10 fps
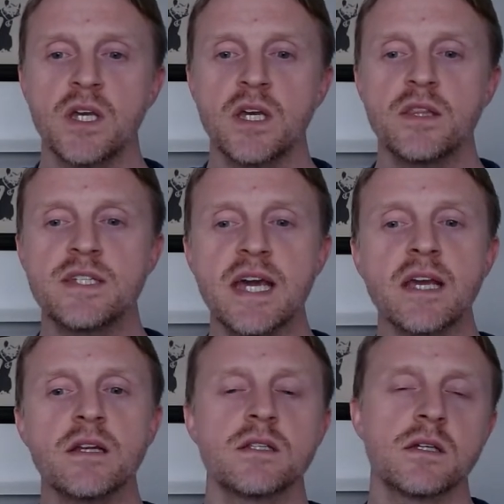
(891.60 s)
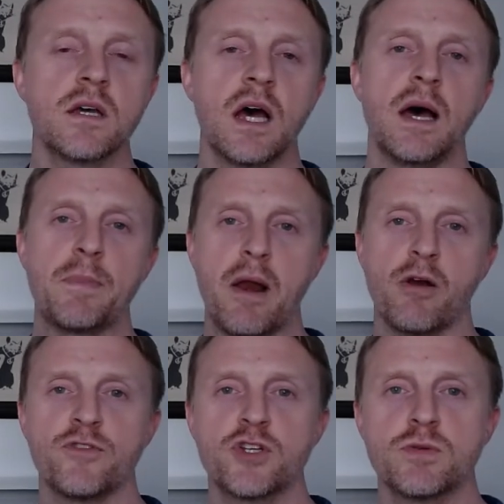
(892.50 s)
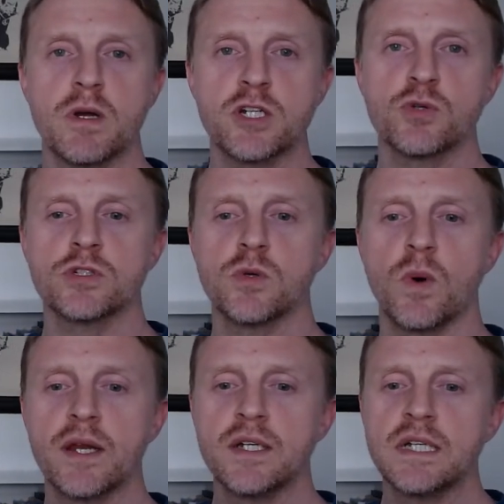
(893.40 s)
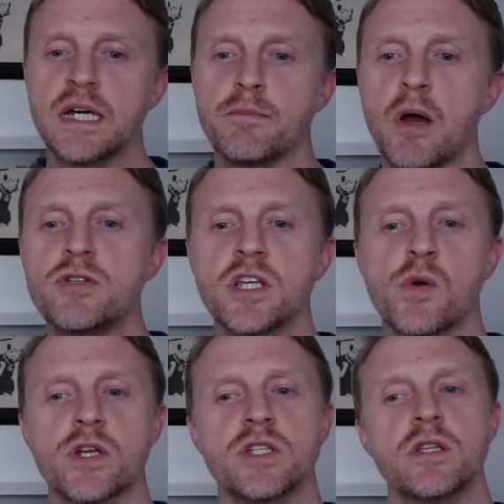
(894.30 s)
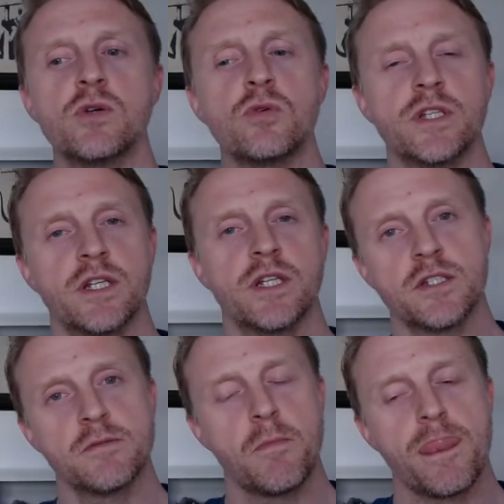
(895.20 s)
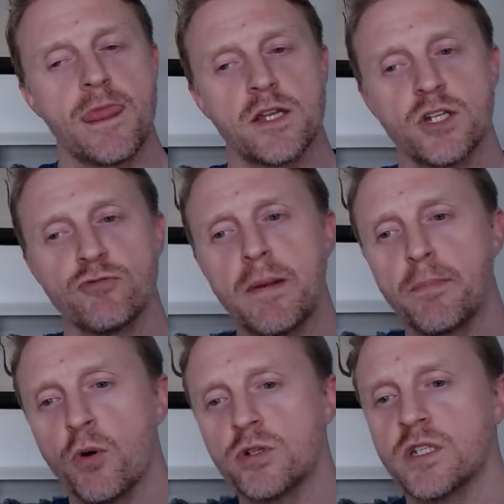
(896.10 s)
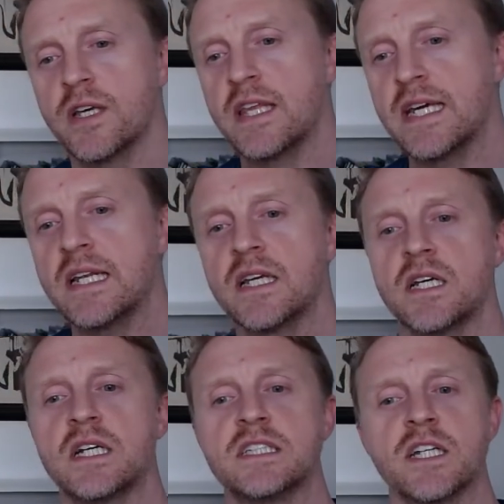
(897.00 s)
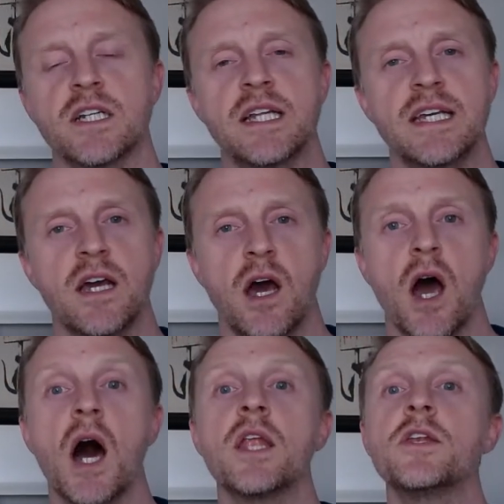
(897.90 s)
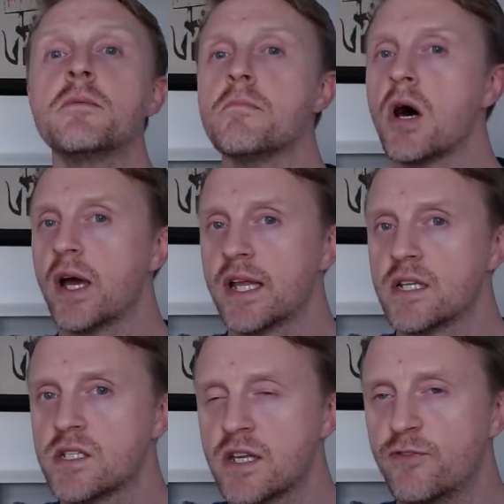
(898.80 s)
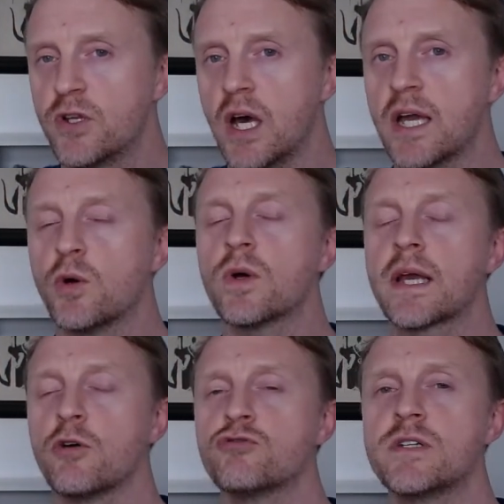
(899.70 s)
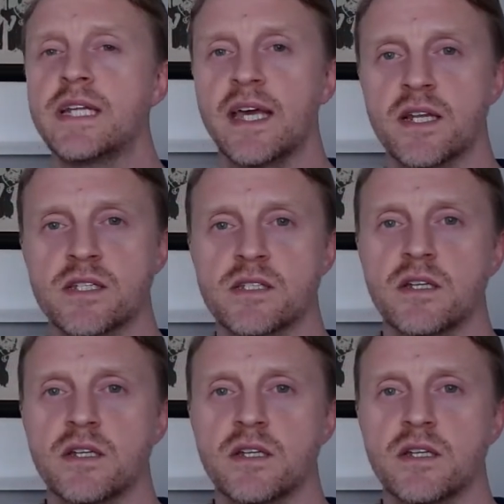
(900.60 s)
The second paragraph, the much shorter one, poses the question to the audience. So it's really important that it then suddenly undermines, if you like, or contradicts